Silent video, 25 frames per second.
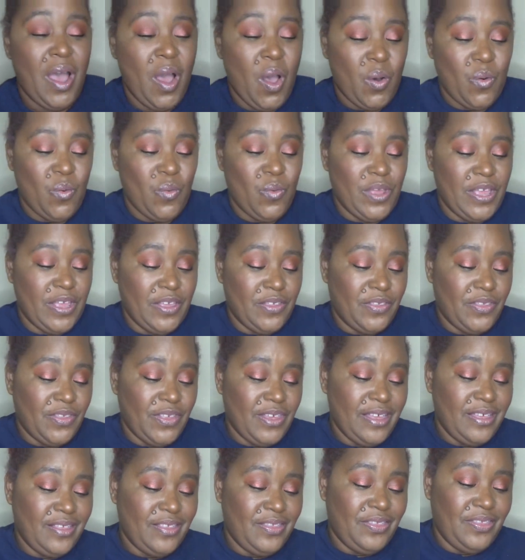with
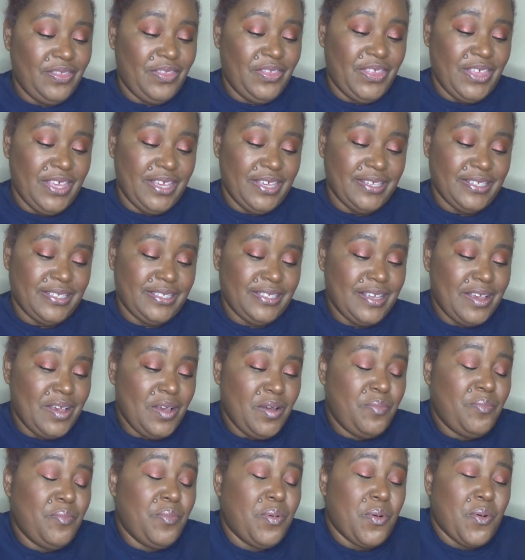this
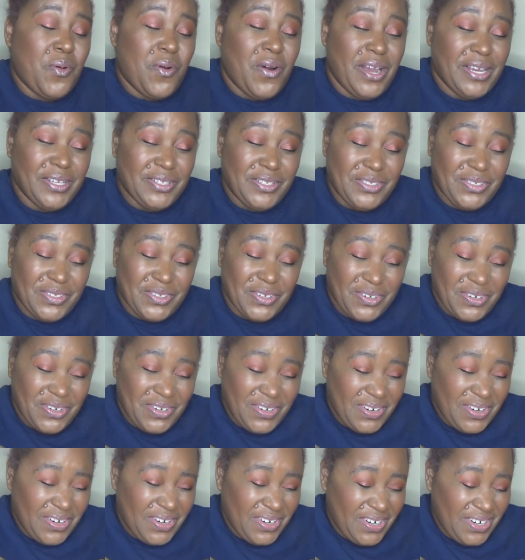bronzer.
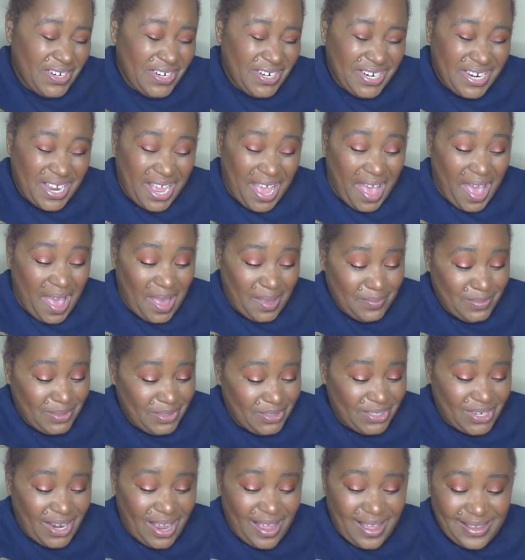I'm
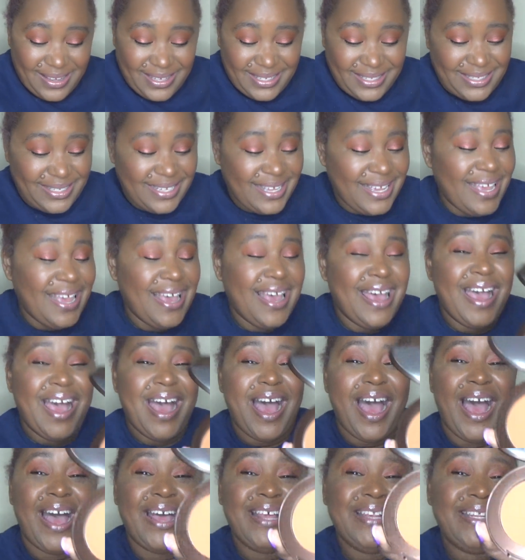shocked. I